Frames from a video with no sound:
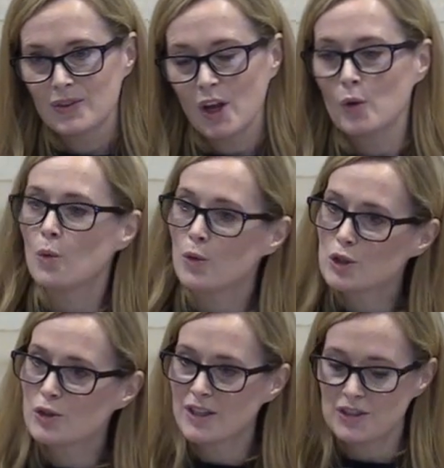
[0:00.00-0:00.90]
and all the
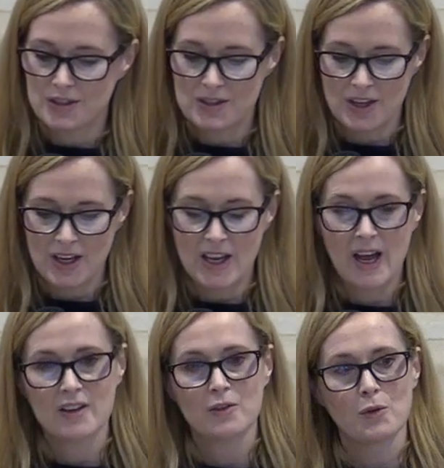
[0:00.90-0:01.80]
treasures that He
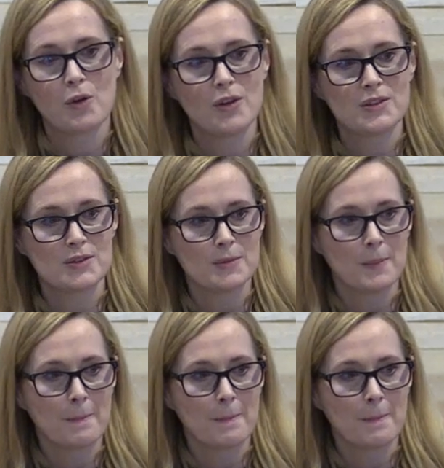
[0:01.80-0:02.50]
has for us.